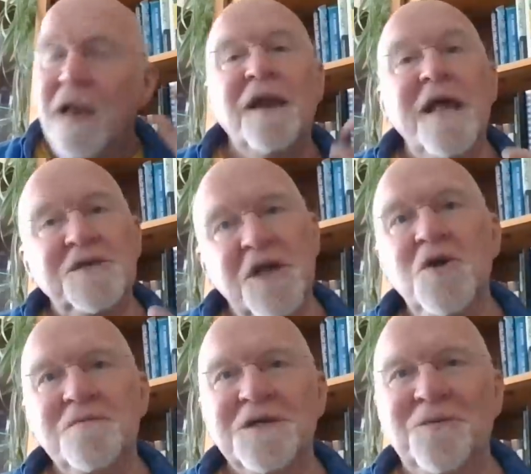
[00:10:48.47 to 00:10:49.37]
Let's
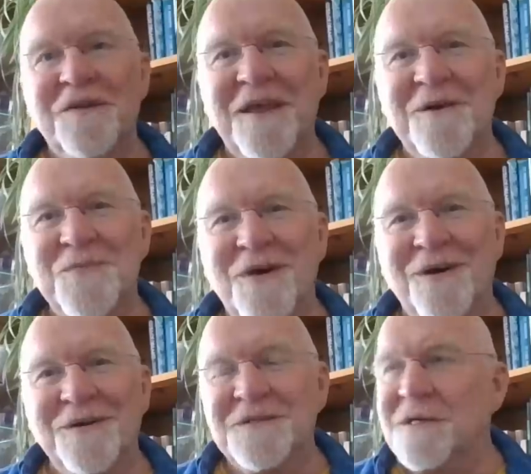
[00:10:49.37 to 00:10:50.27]
hope this video
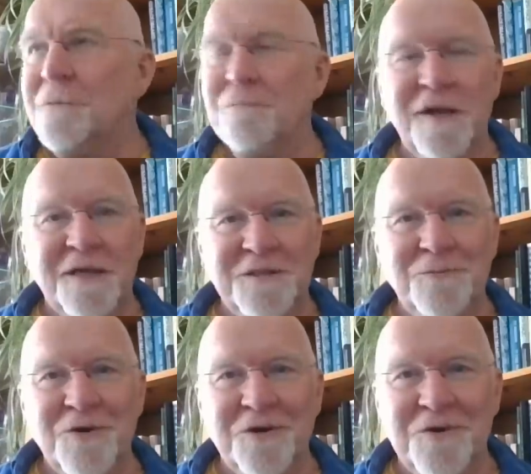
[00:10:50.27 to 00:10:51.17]
works. Bloody
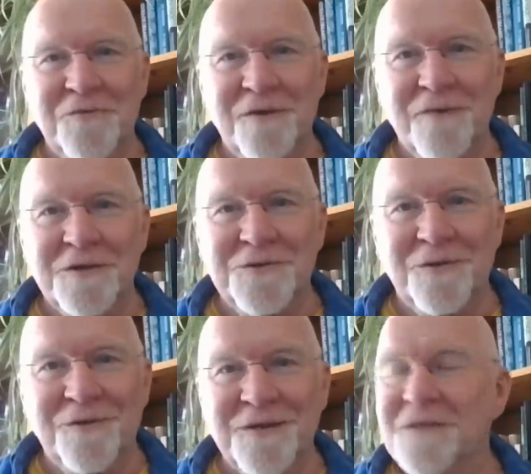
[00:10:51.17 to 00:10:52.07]
Mercury
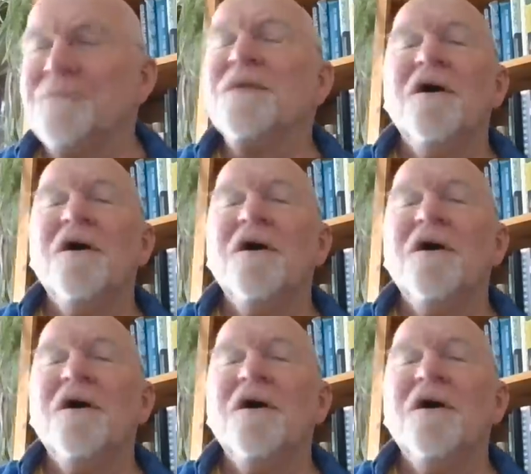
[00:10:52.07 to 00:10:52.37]
retrograde.